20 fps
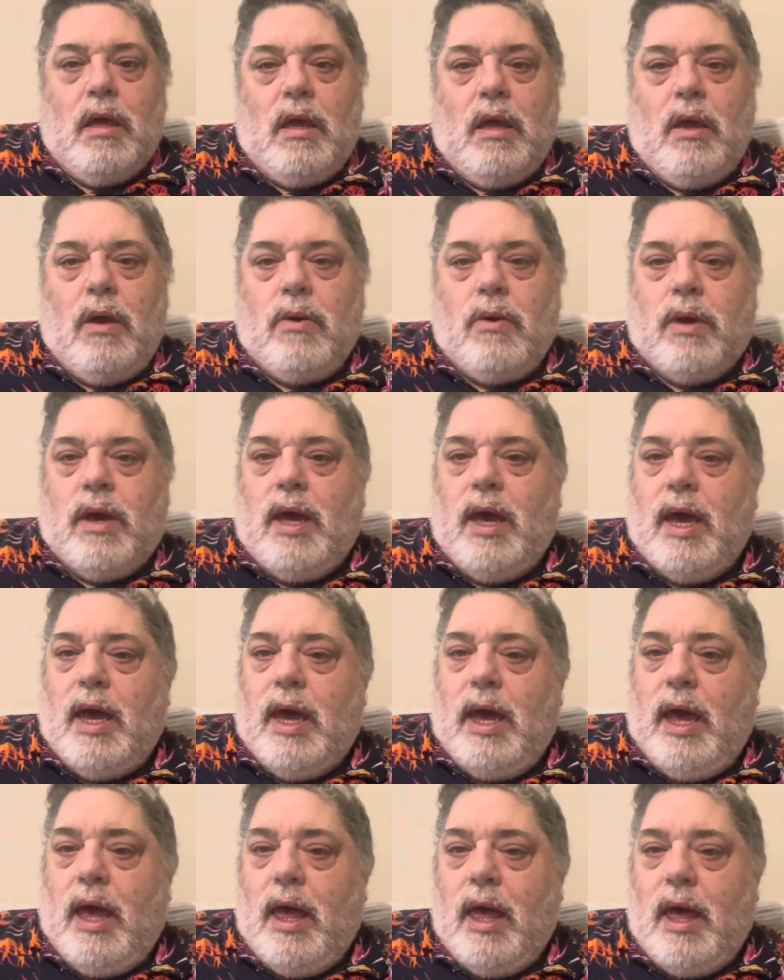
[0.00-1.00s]

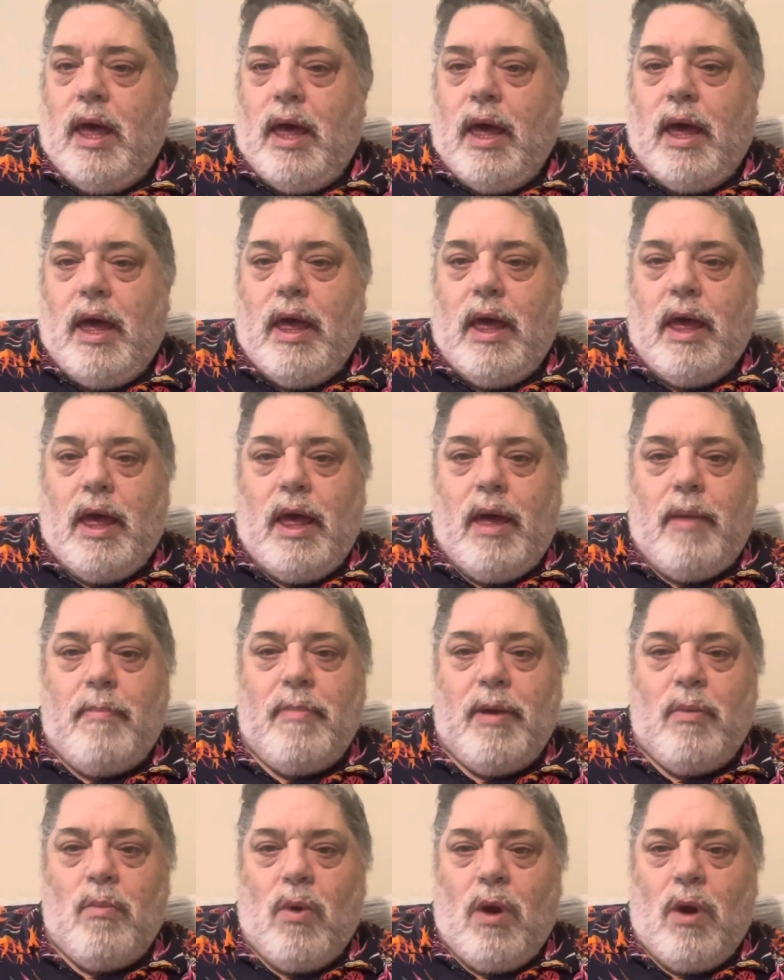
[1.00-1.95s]
Okay, uh, I've been